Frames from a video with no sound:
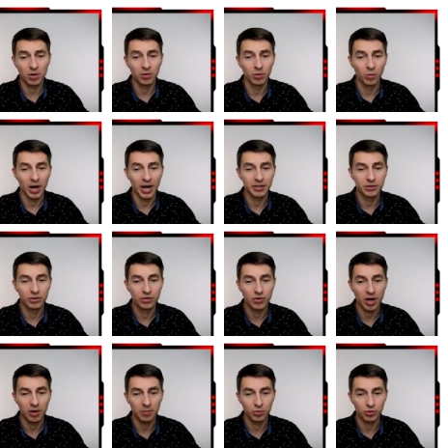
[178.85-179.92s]
probably white to
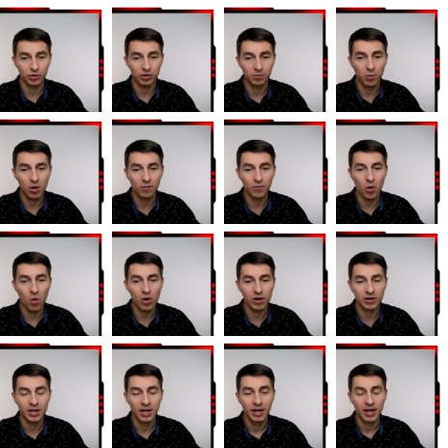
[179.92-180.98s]
try to push his pawn
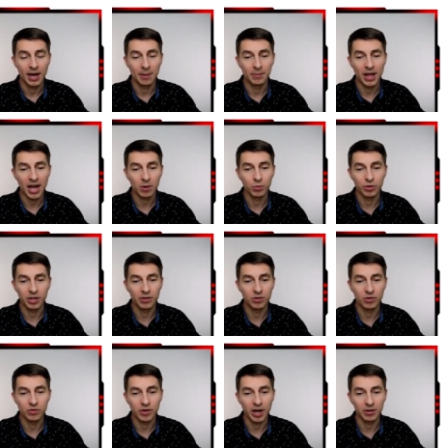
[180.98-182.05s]
forward, and black would
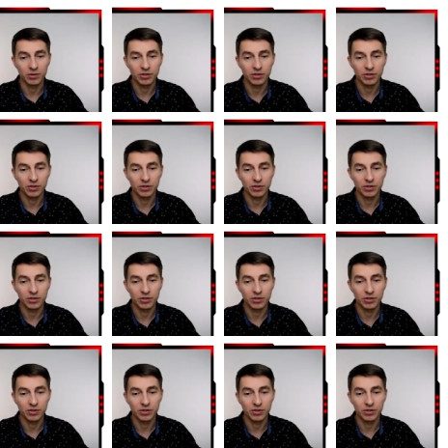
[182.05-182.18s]
either try to